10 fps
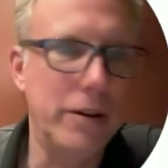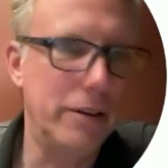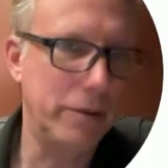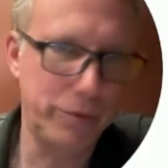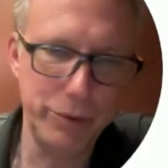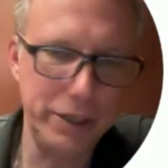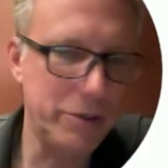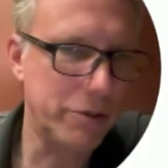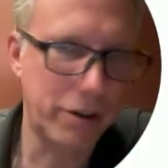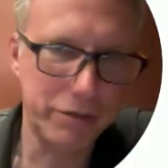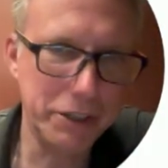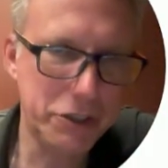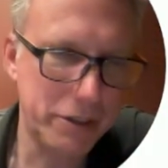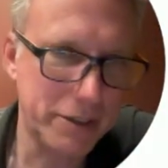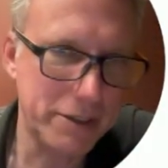we do not
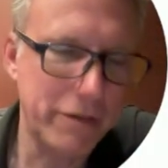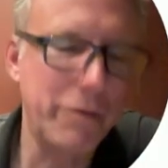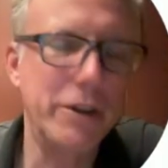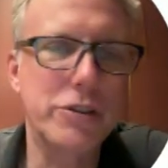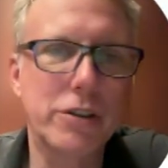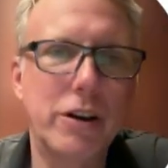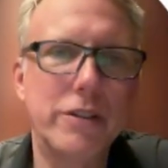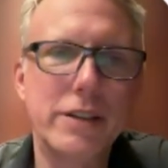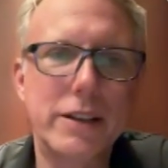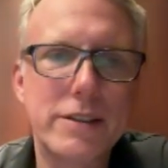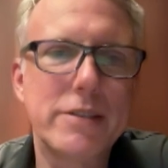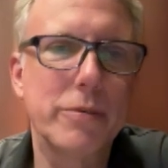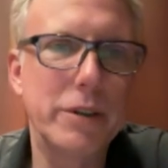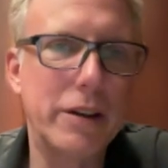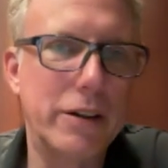reach this information content. So
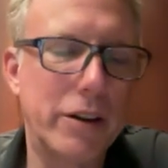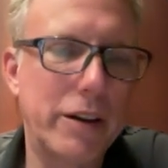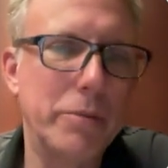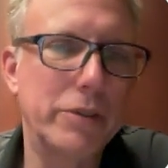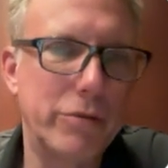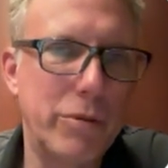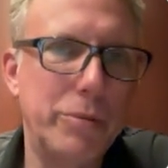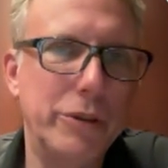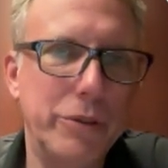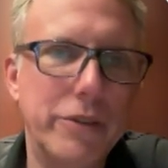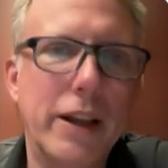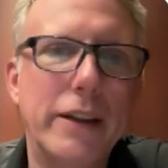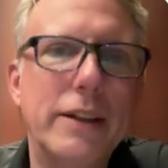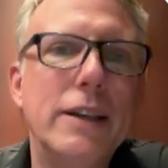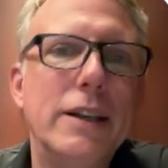we are not able to reproduce
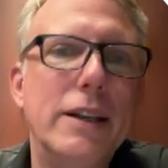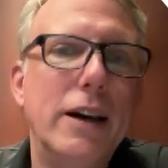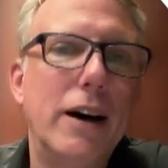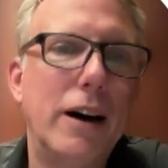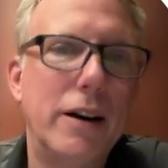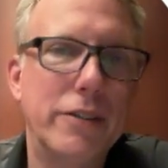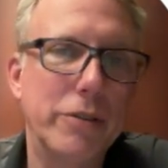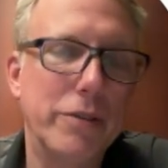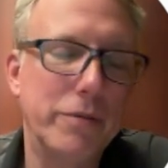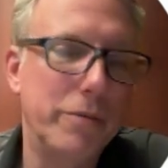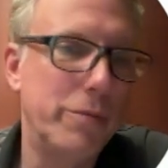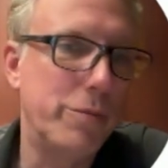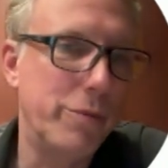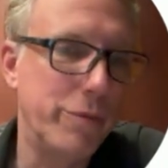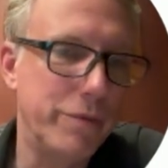that. So
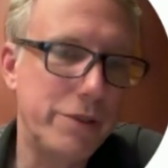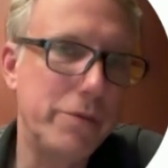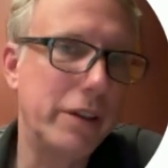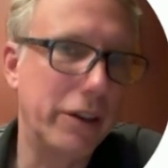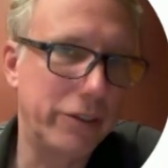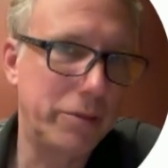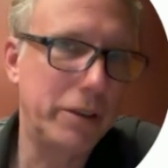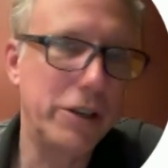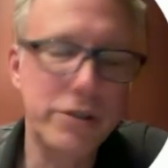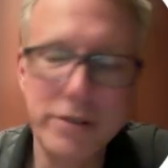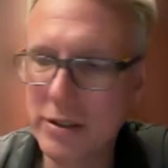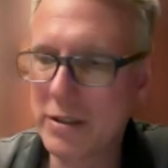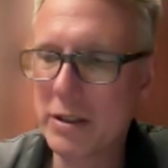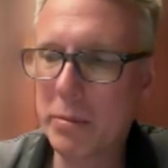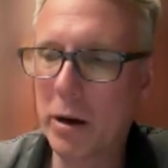2,000 simulations are
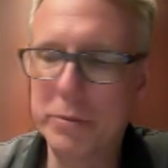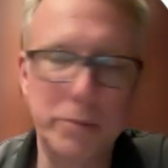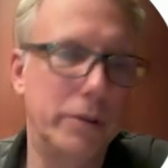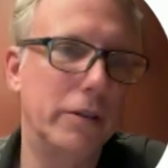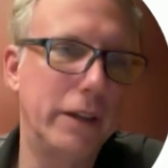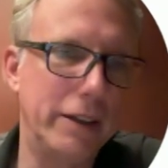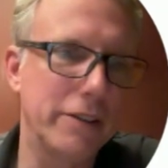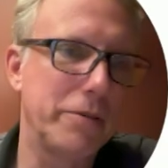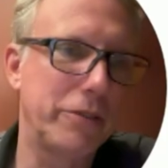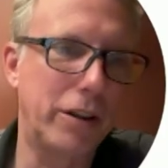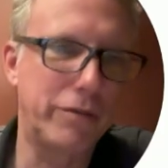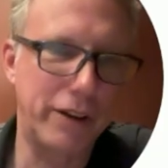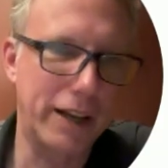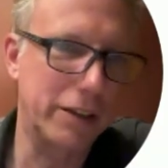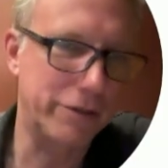suboptimal. And this was not for
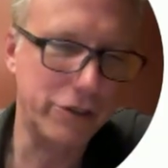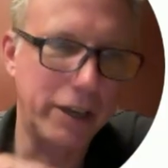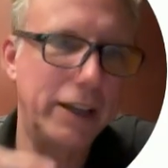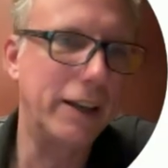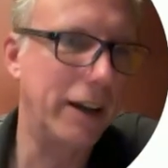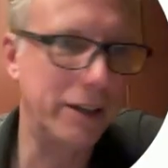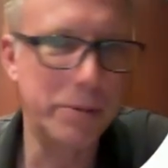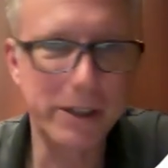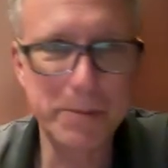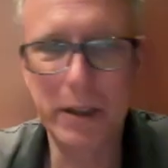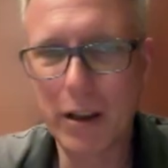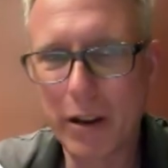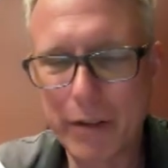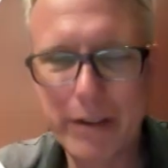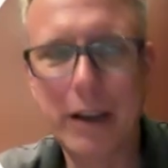lack of trying. Anirban spent a lot
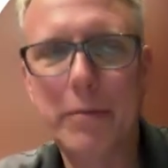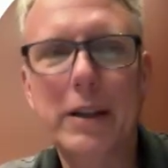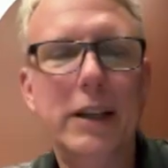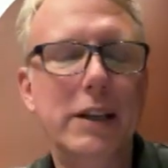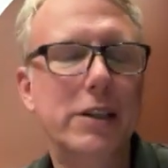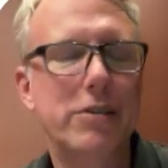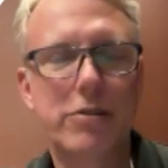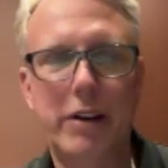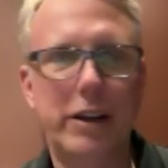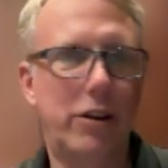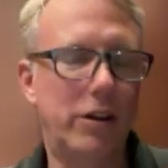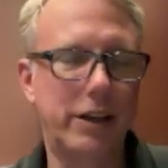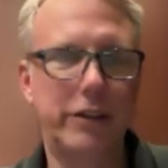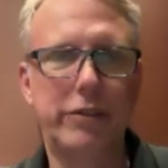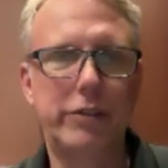of time trying all
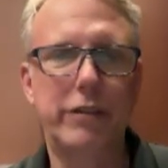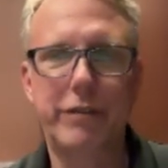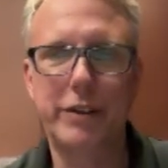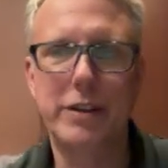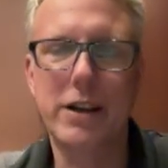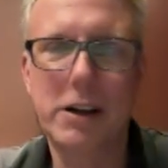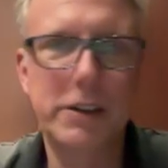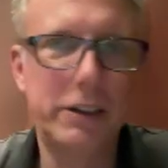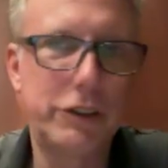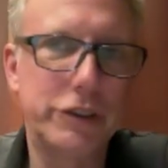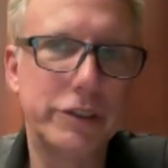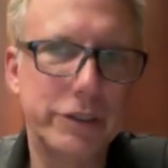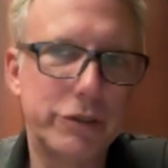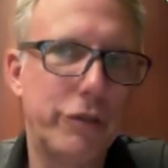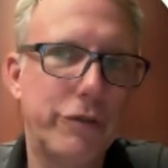kinds of different architectures and
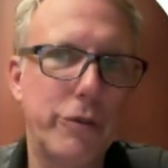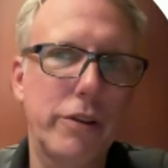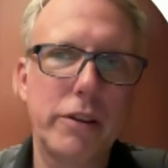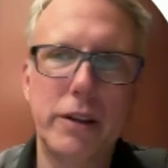so forth.